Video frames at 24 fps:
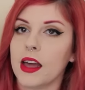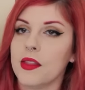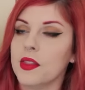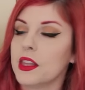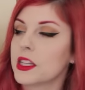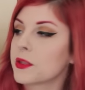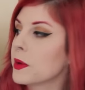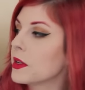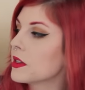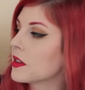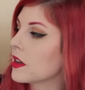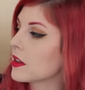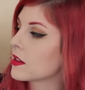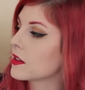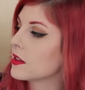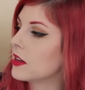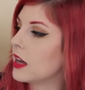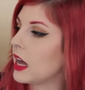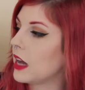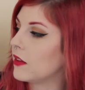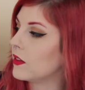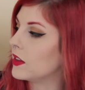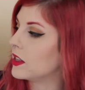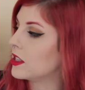and this one
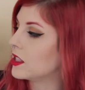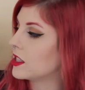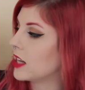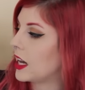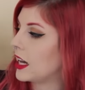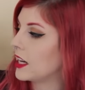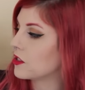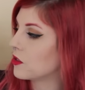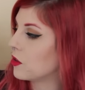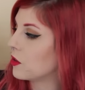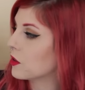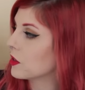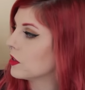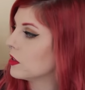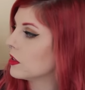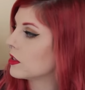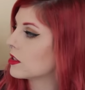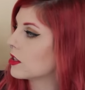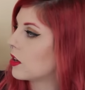doesn't have a date on it,